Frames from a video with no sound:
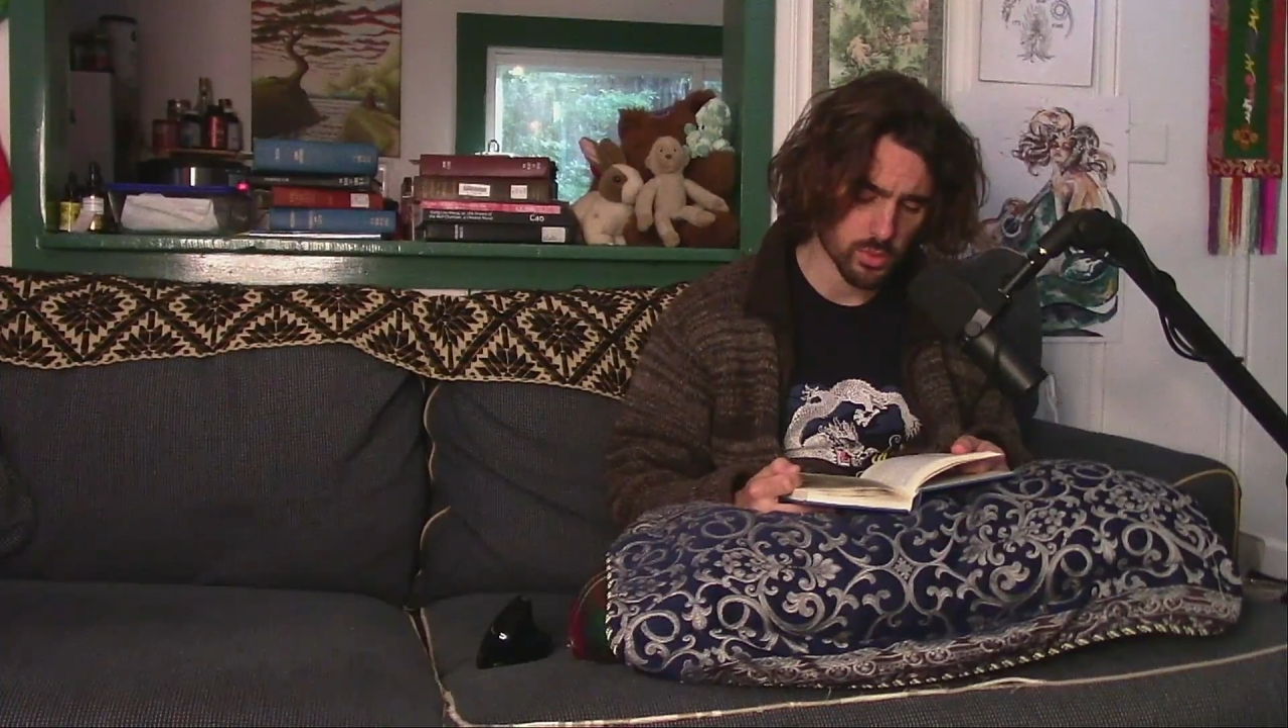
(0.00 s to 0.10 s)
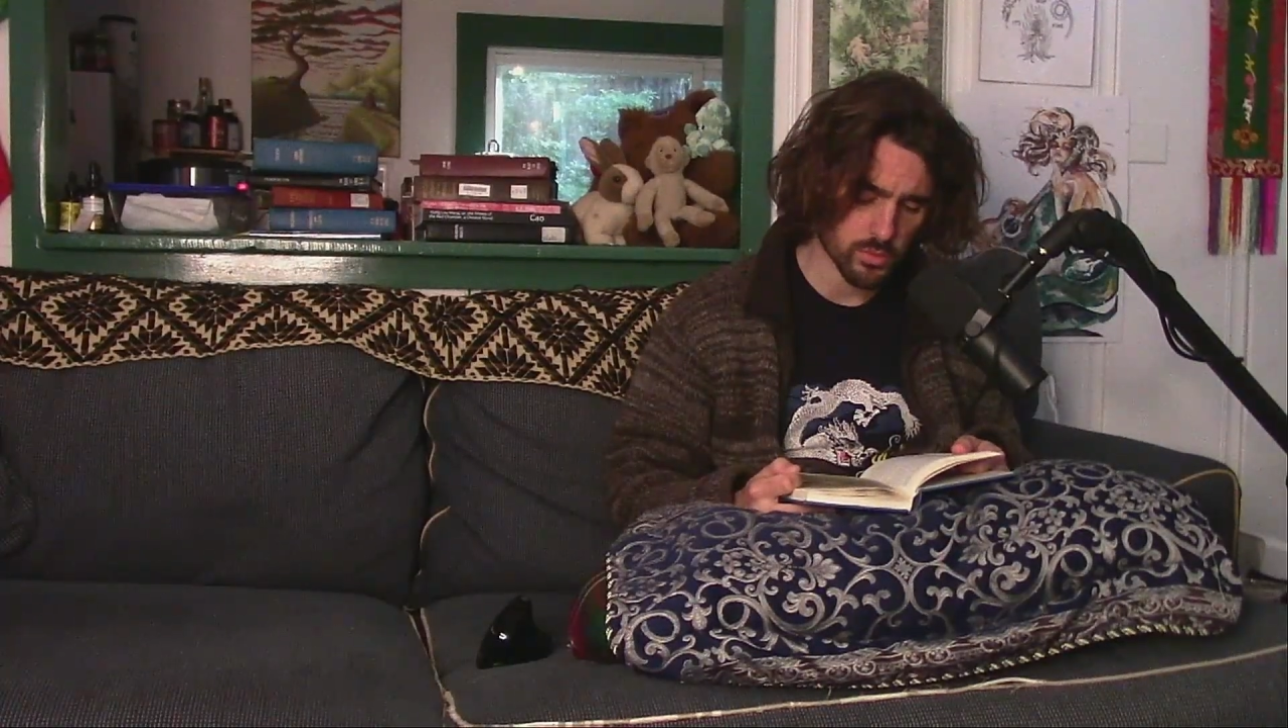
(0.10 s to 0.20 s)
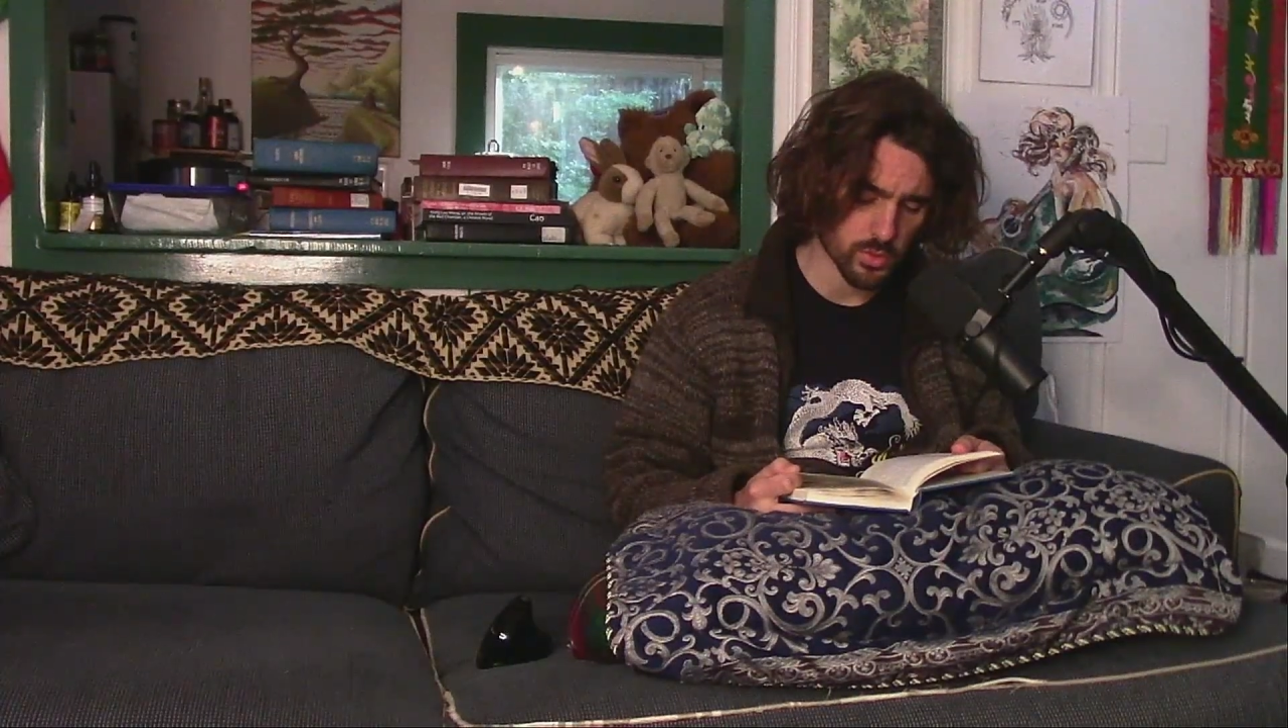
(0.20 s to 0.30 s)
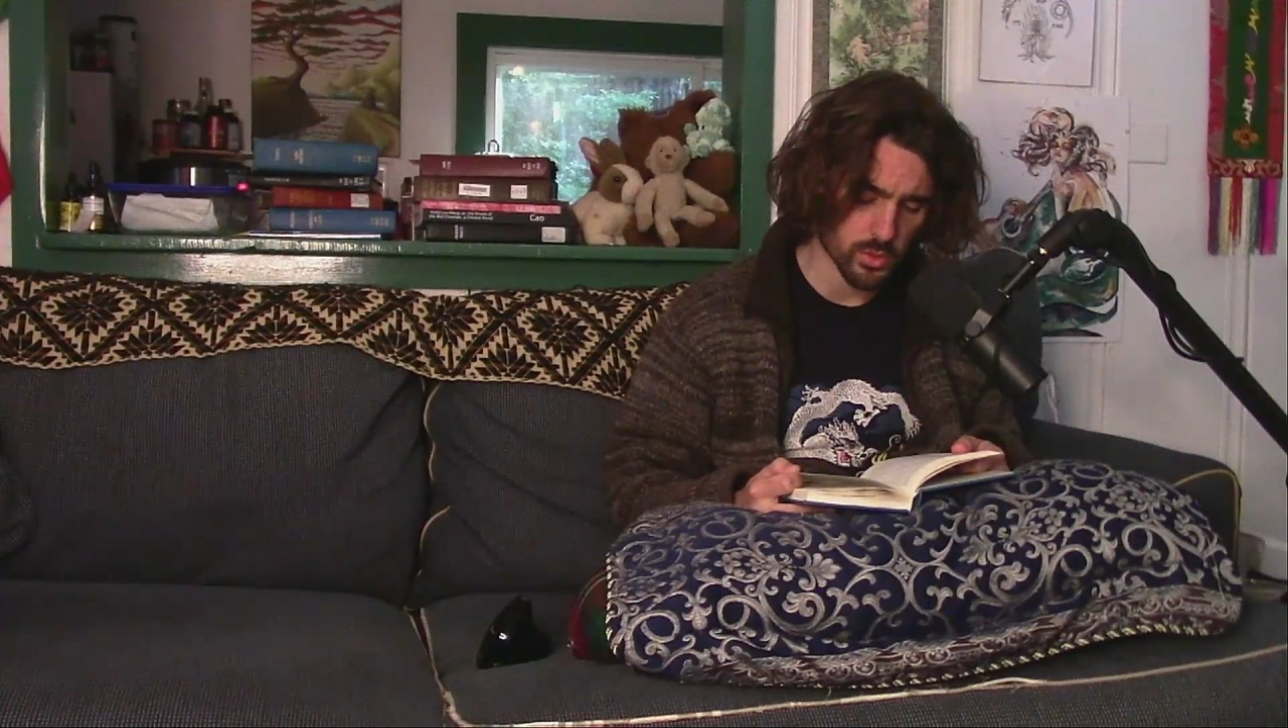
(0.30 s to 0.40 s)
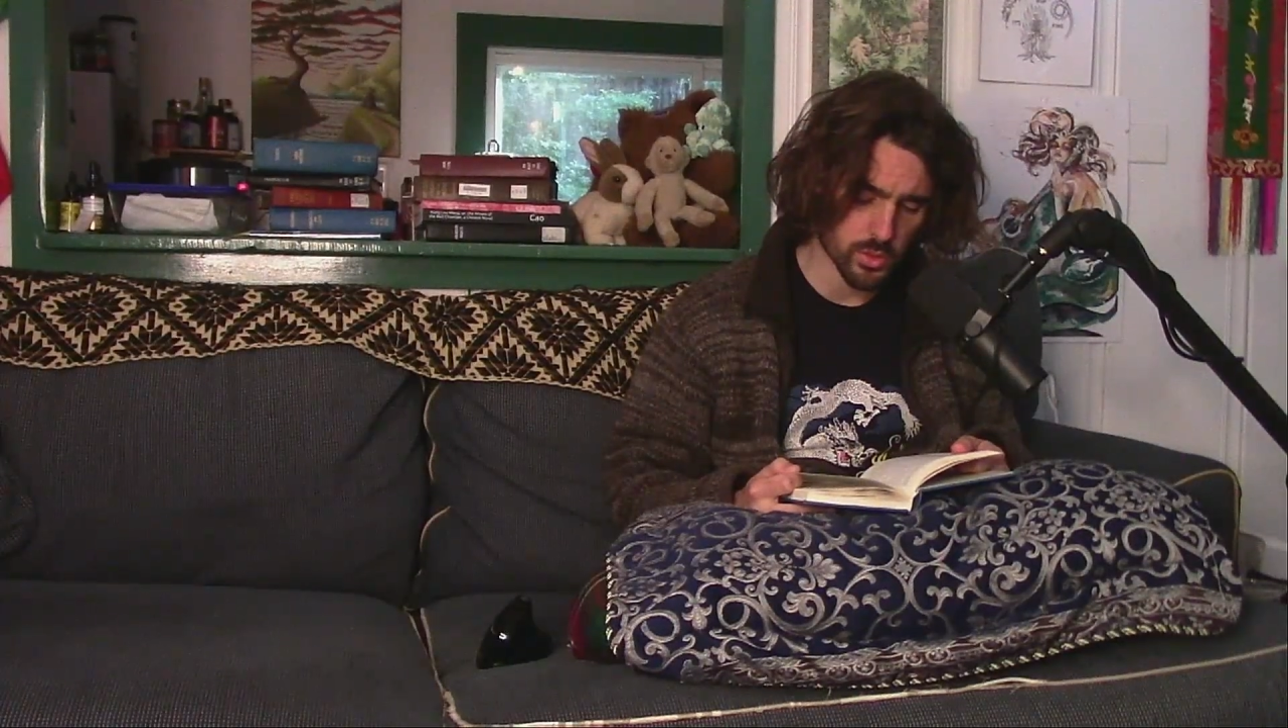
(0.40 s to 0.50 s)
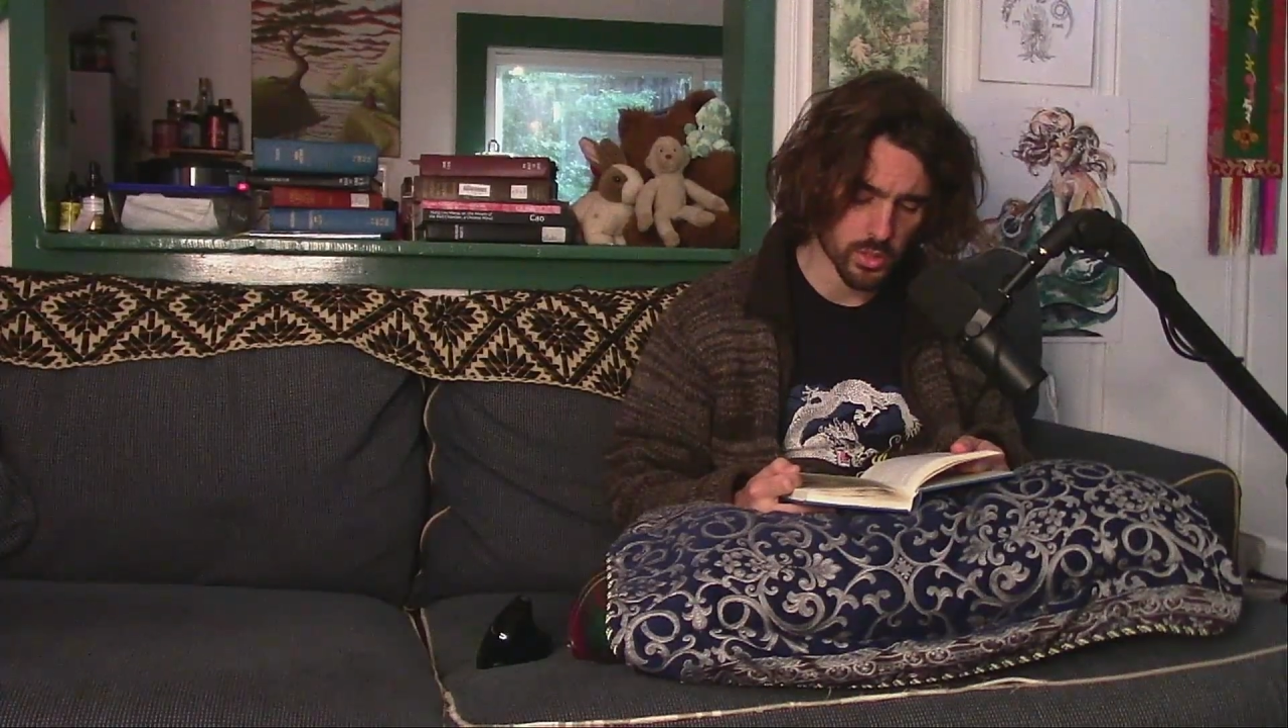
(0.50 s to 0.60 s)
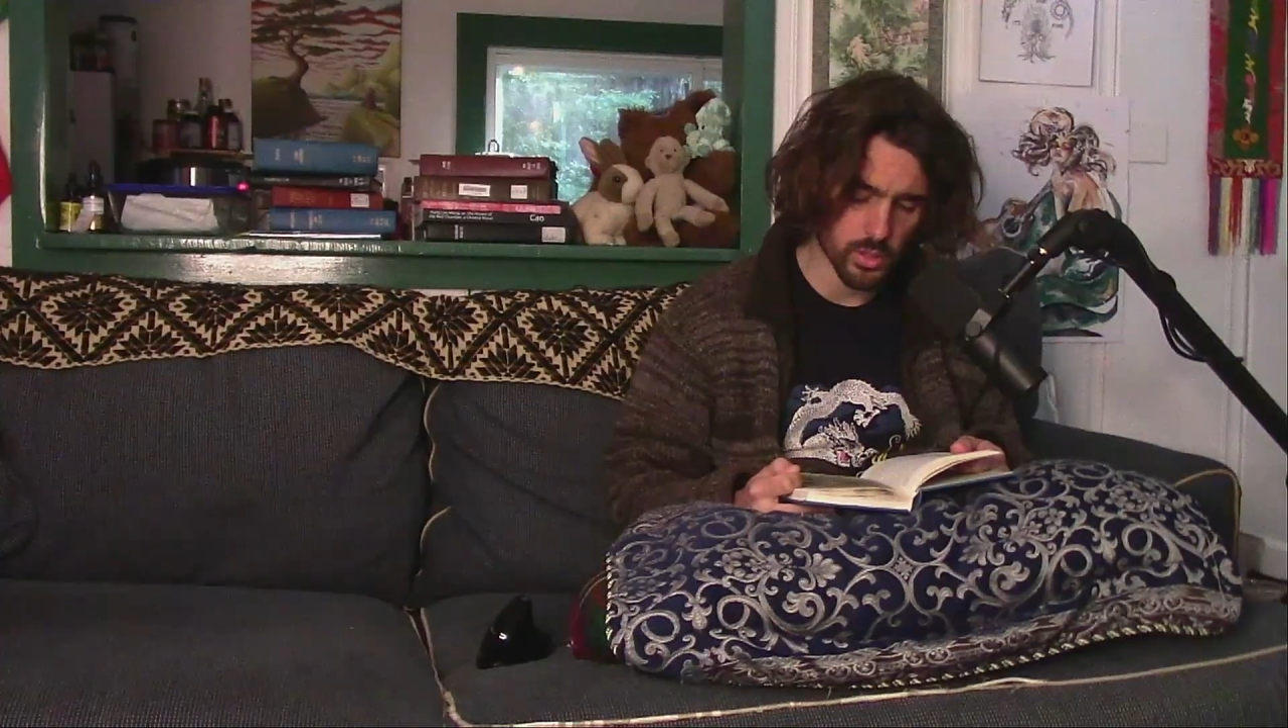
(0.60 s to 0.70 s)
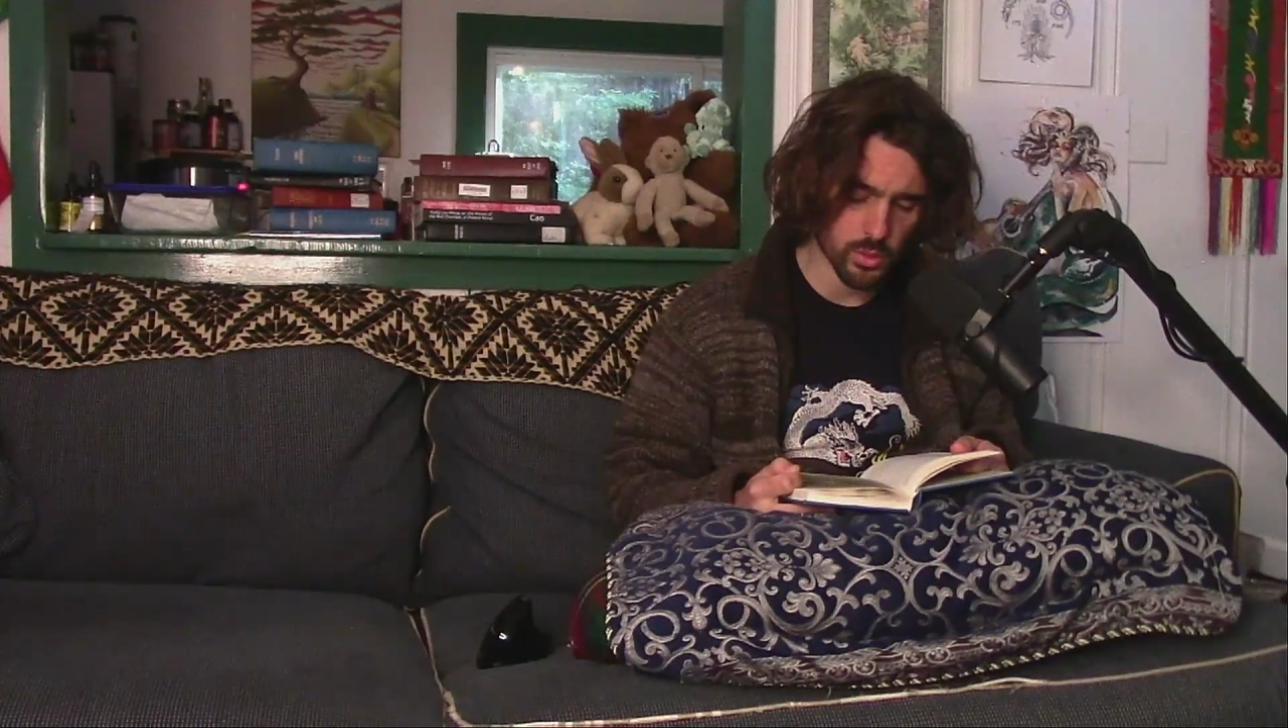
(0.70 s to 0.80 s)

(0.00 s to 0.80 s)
for her to go